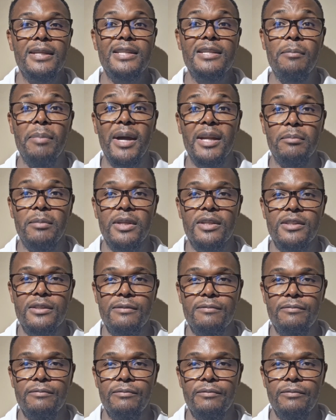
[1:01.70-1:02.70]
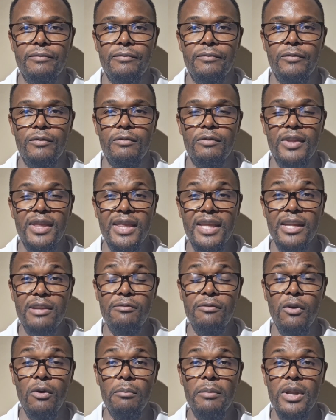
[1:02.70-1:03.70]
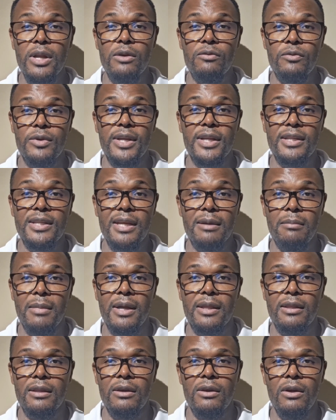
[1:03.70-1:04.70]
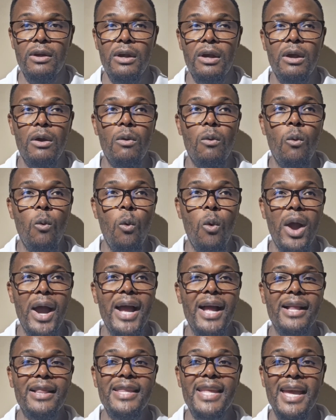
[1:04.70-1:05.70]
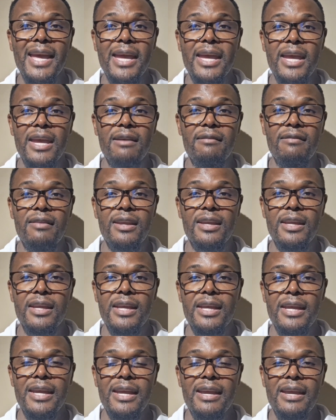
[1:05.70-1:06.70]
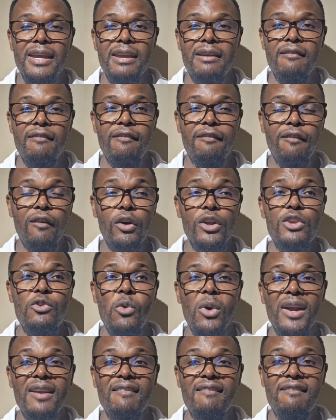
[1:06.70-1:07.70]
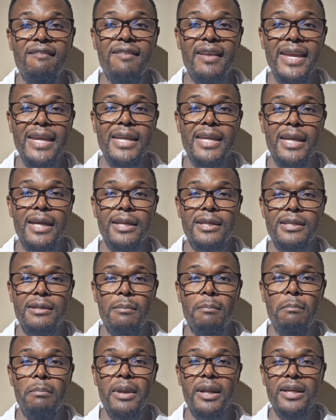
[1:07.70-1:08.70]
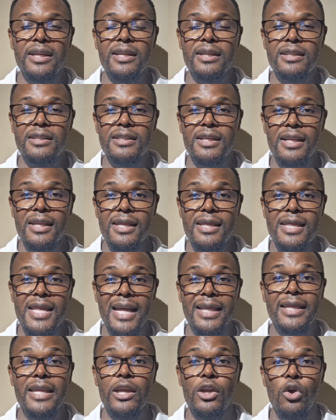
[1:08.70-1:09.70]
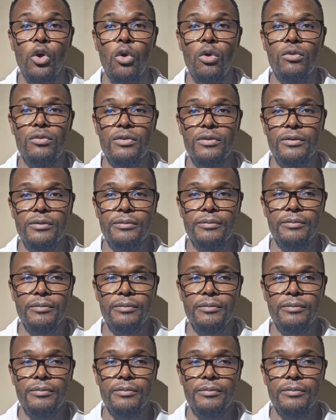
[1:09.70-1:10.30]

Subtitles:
departments for 34 million rand a month, while they're having 41 vacant buildings that they own.